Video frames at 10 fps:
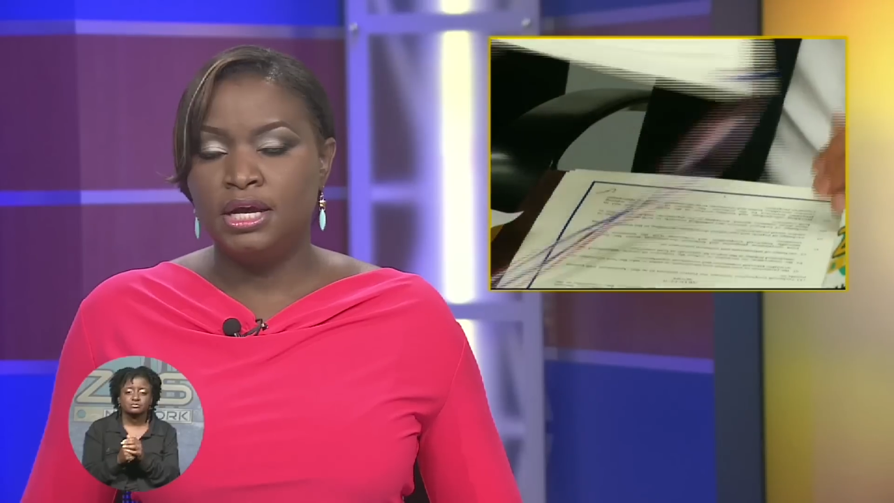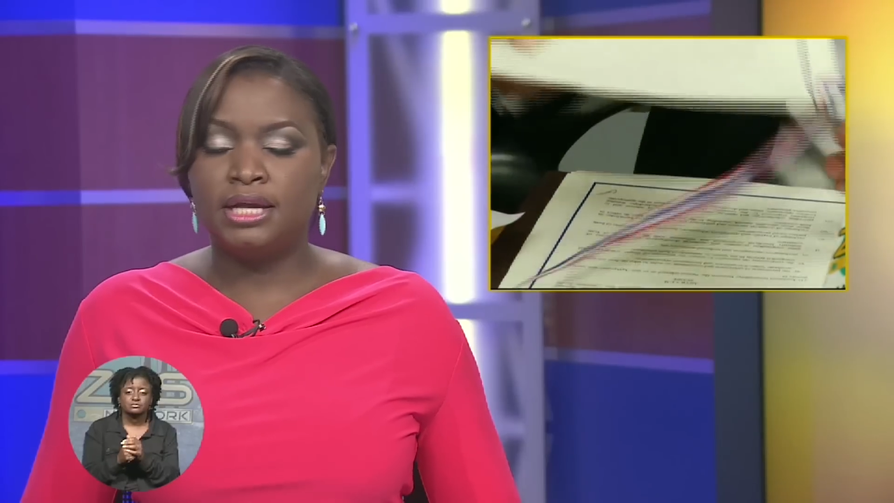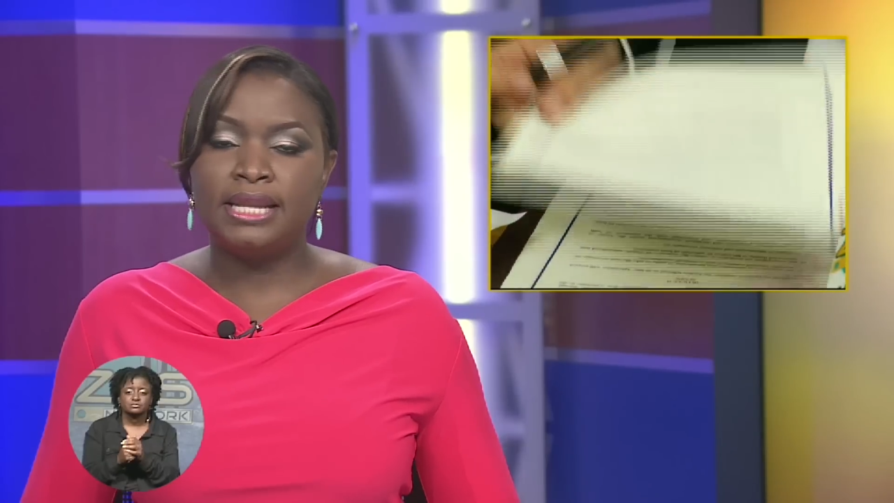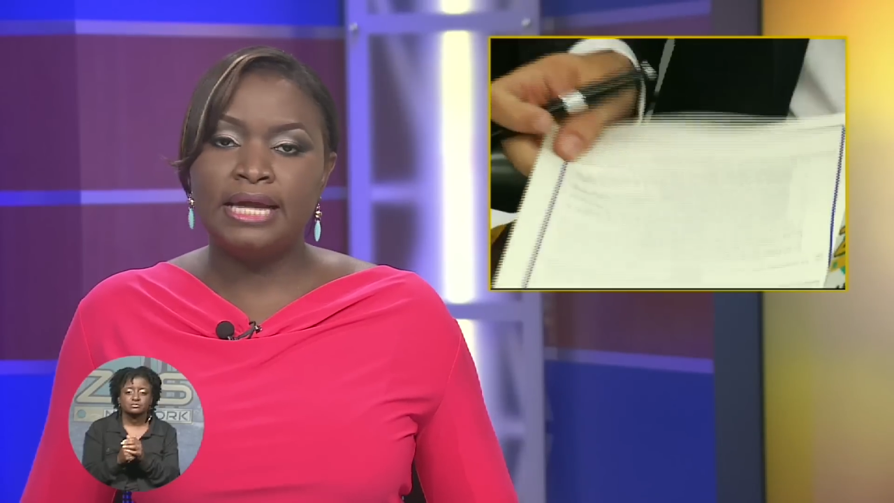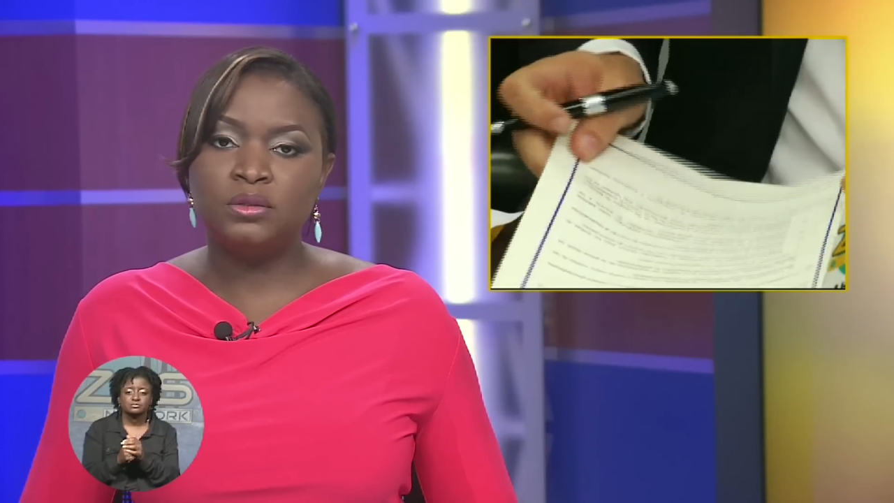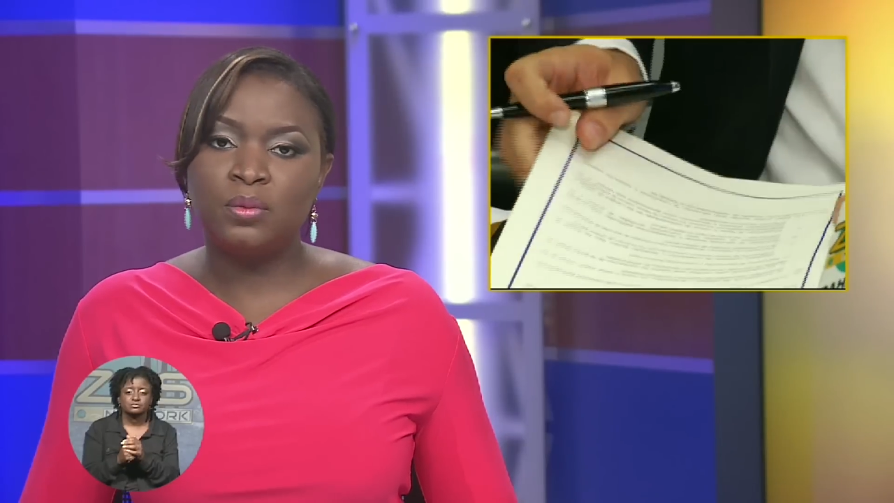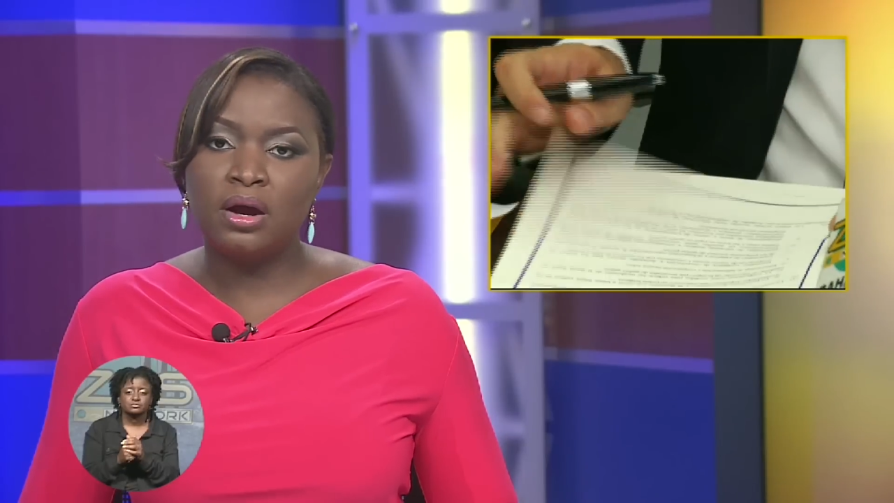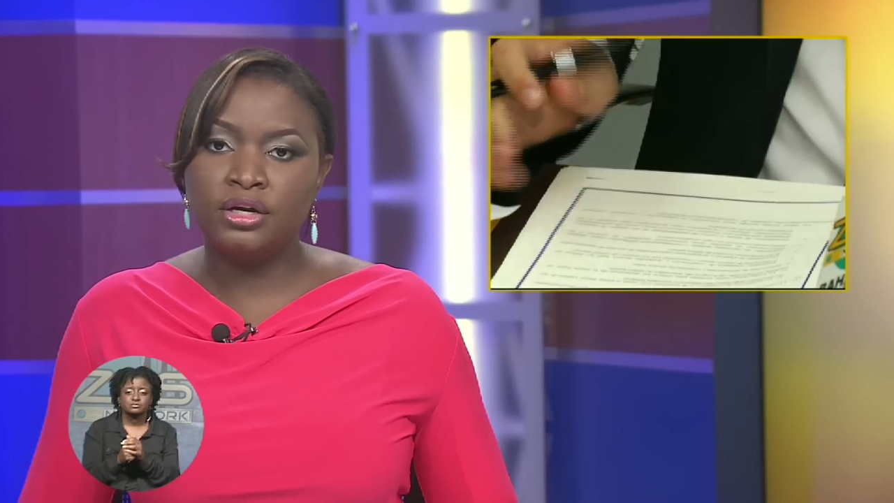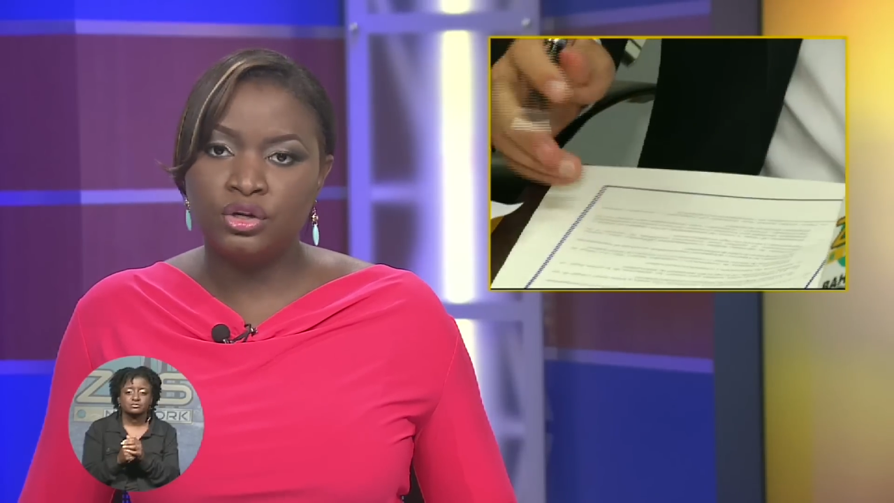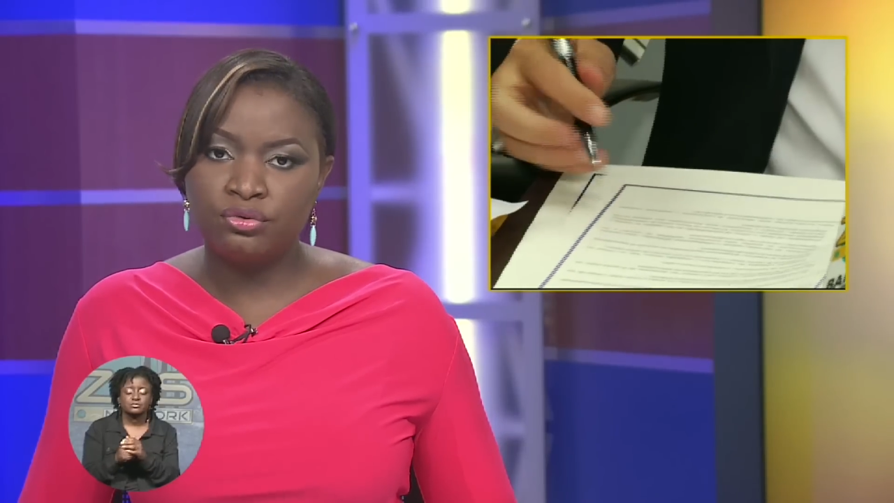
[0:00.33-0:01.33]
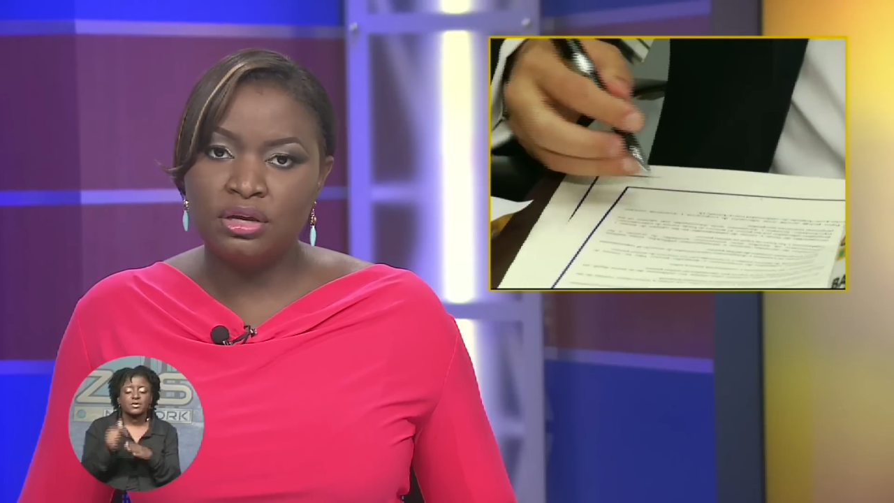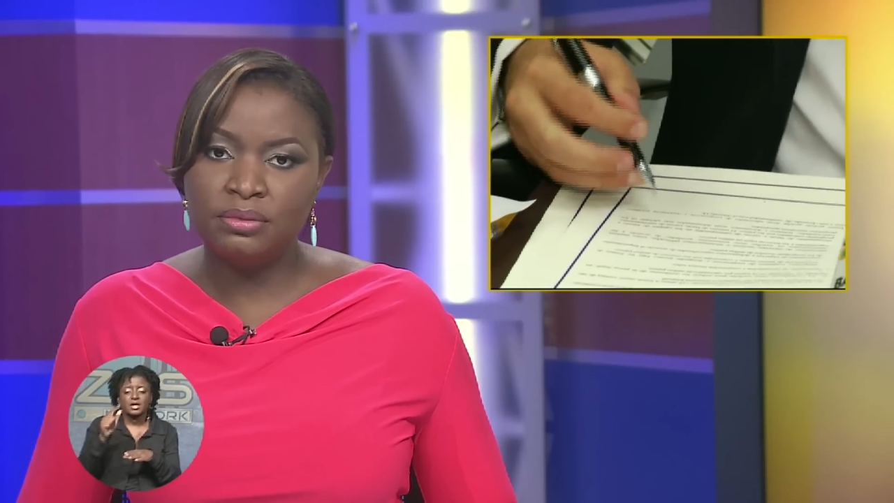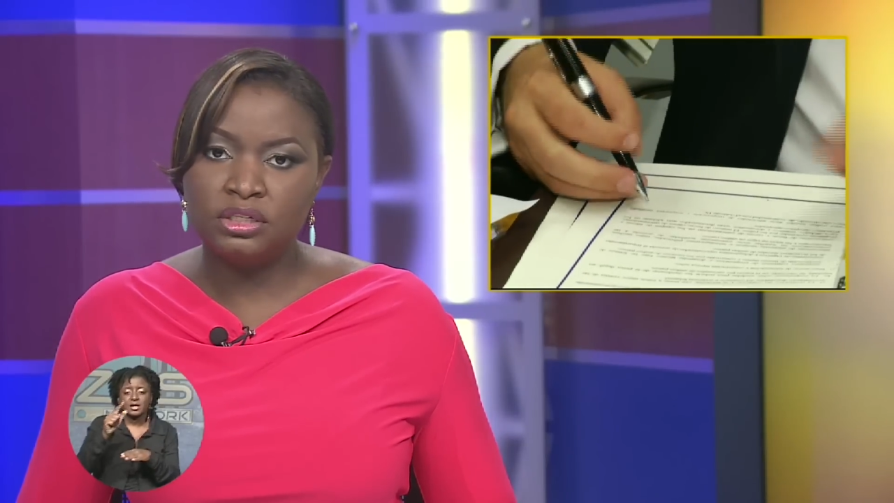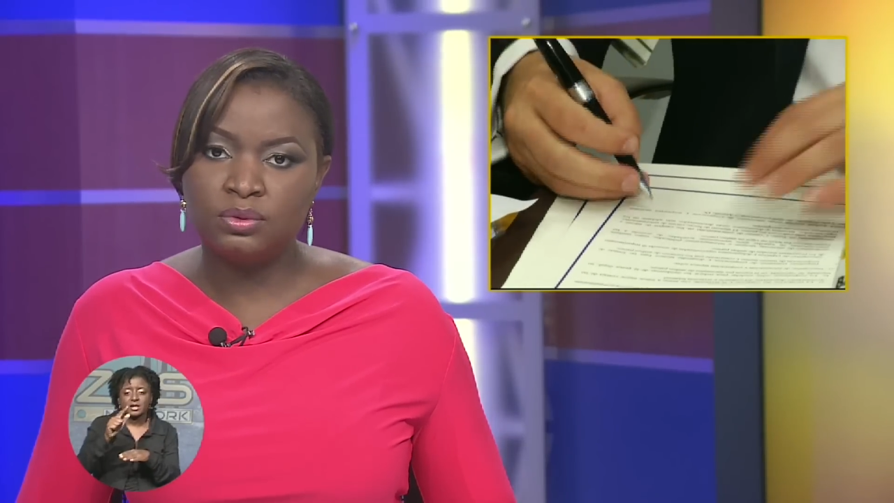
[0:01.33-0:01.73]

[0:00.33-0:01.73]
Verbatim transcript: A landmark agreement